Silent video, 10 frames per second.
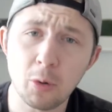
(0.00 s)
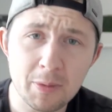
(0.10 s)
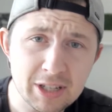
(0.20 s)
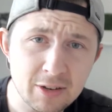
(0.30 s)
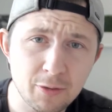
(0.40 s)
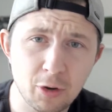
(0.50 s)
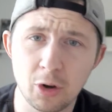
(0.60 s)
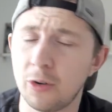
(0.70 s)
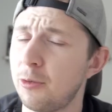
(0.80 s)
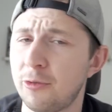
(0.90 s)
were missing
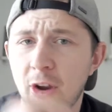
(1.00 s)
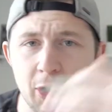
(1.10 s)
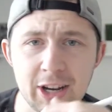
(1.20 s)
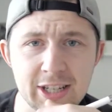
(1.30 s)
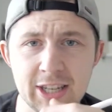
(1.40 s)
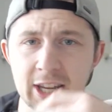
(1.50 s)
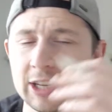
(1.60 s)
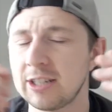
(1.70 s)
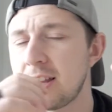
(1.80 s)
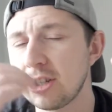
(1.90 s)
for various
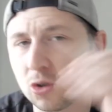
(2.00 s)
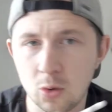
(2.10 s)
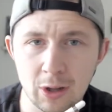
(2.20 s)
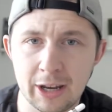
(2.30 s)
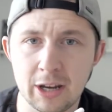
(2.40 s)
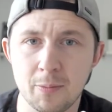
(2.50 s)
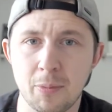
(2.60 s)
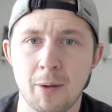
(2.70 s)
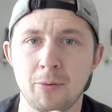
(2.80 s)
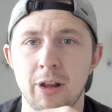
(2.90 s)
things and then school ended
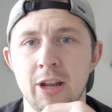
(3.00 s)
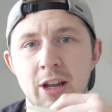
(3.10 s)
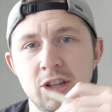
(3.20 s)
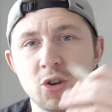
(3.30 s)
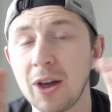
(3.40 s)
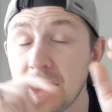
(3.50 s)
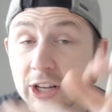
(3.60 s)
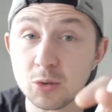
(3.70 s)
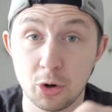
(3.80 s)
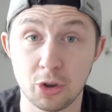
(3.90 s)
abruptly. And so I think
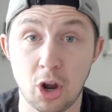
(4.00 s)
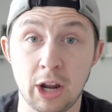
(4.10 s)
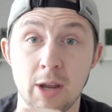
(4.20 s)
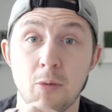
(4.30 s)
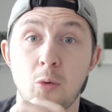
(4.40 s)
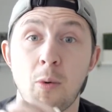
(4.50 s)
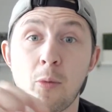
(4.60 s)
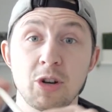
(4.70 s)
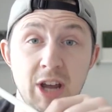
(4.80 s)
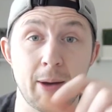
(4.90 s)
it's worth talking about one
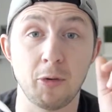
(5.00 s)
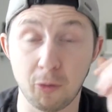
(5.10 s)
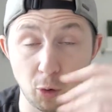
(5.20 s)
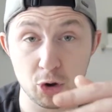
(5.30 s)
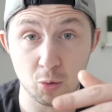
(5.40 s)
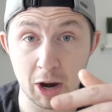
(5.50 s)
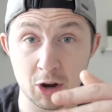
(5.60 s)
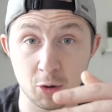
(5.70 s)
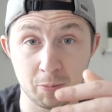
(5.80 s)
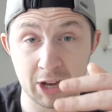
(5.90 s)
more time before you write
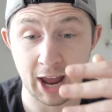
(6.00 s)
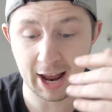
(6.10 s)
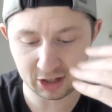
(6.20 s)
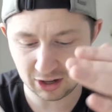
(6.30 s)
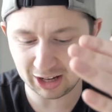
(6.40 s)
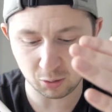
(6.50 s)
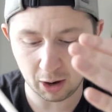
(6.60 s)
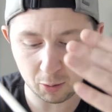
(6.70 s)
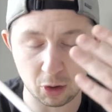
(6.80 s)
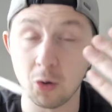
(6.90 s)
your PA. And so that's why I
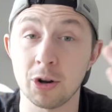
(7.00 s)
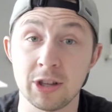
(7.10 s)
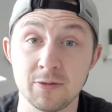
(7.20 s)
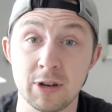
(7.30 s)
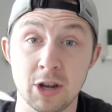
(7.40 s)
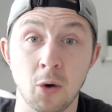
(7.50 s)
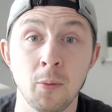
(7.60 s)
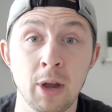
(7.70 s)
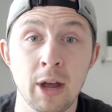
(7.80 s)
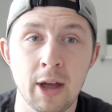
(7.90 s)
recorded this video.
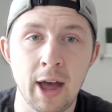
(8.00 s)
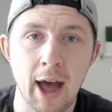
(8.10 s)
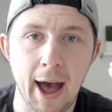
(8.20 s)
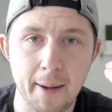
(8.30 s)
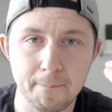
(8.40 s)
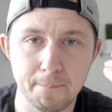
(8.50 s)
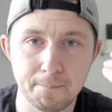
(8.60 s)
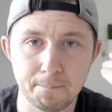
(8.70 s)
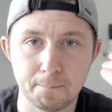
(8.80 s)
Um,